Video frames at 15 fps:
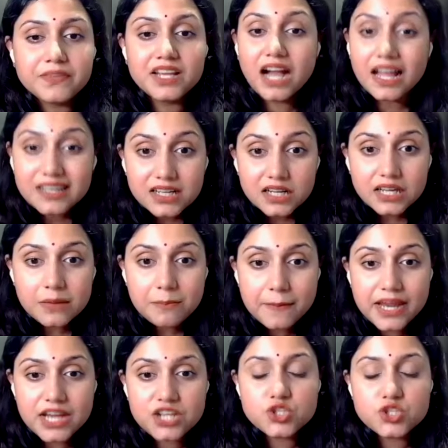career
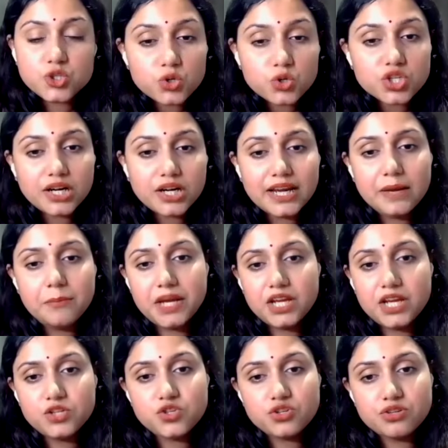image, social
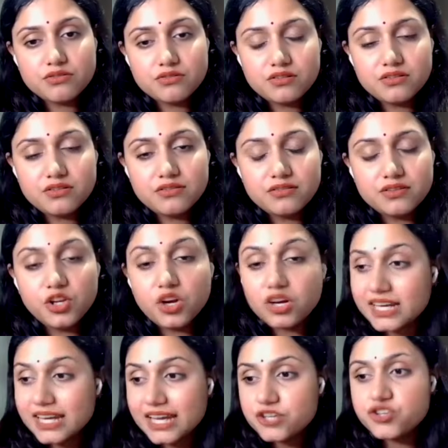image, your
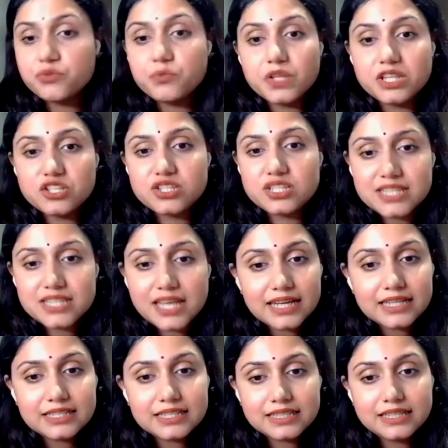connection with the
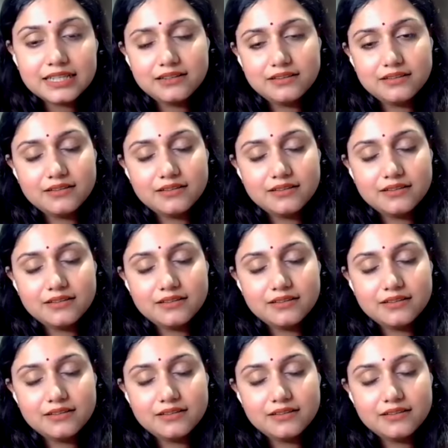society.